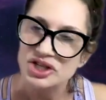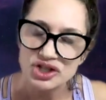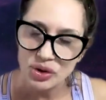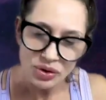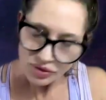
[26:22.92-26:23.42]

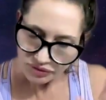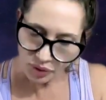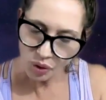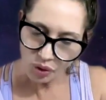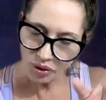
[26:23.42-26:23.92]
So
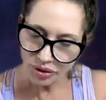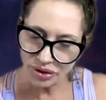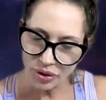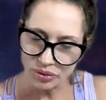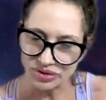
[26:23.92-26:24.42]
for all
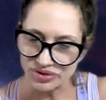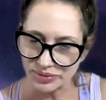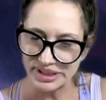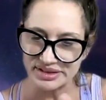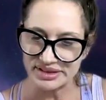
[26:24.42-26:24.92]
those
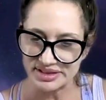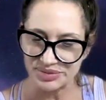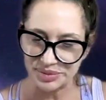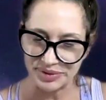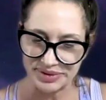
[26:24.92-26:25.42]
reasons,
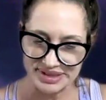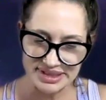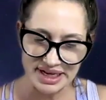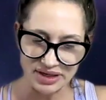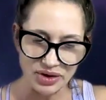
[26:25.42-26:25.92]
Spirit's
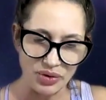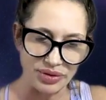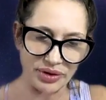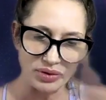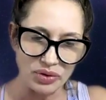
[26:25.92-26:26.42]
saying no,
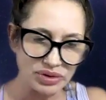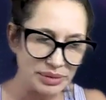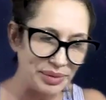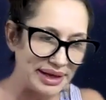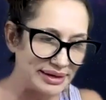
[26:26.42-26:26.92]
they're
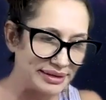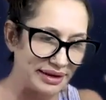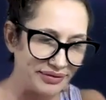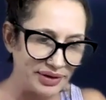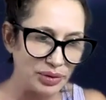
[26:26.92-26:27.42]
codependent,
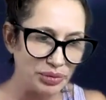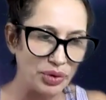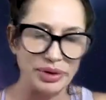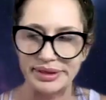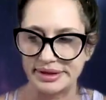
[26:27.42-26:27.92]
they feel
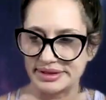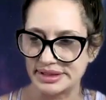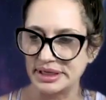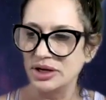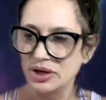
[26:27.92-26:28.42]
broken, they
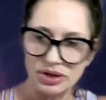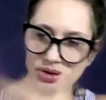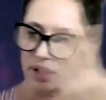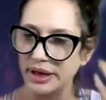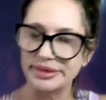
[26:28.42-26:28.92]
see
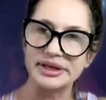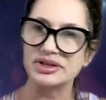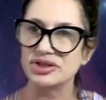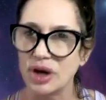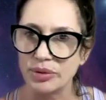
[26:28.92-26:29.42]
you got
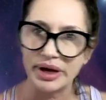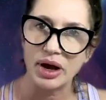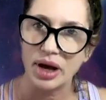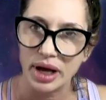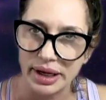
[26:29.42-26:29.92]
things going
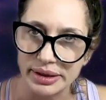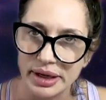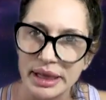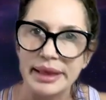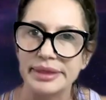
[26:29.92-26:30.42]

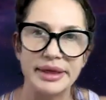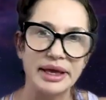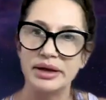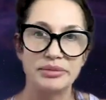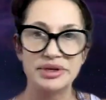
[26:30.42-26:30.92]
on,
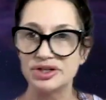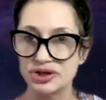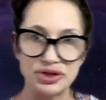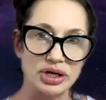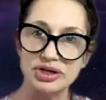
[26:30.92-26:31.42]
they
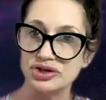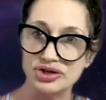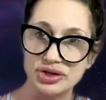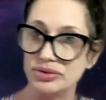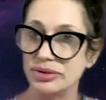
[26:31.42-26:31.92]

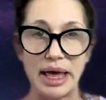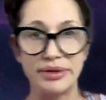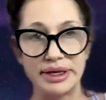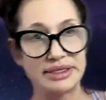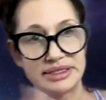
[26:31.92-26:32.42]
misjudged you,
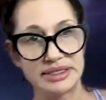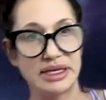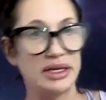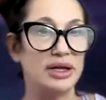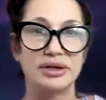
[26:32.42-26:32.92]
now they
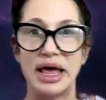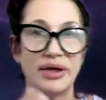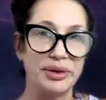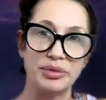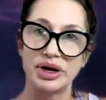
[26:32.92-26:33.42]
see it,
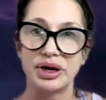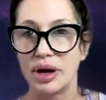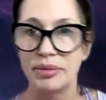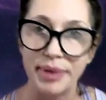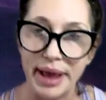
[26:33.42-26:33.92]
now they want to
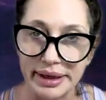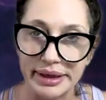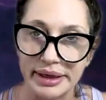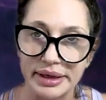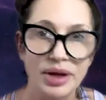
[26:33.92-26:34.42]
come
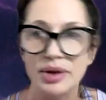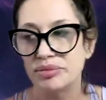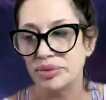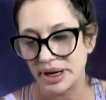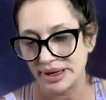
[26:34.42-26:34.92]
back in,
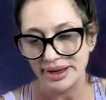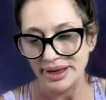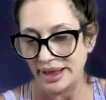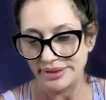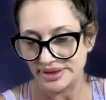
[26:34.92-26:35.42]
but
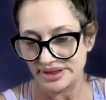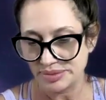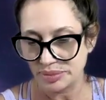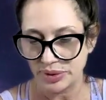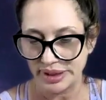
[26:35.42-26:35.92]
at this
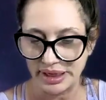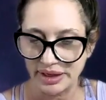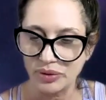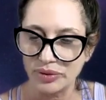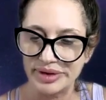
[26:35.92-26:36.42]
point
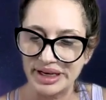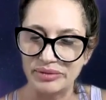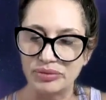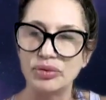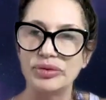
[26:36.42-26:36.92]
it
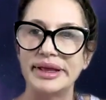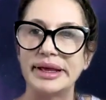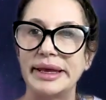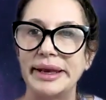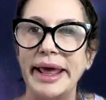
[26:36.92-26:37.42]
already ruined
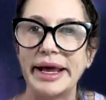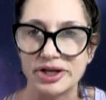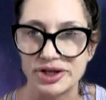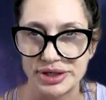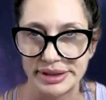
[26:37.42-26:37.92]
the
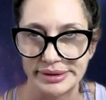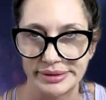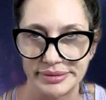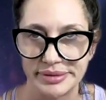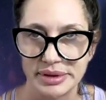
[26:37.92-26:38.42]

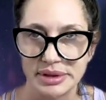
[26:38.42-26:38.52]
connection.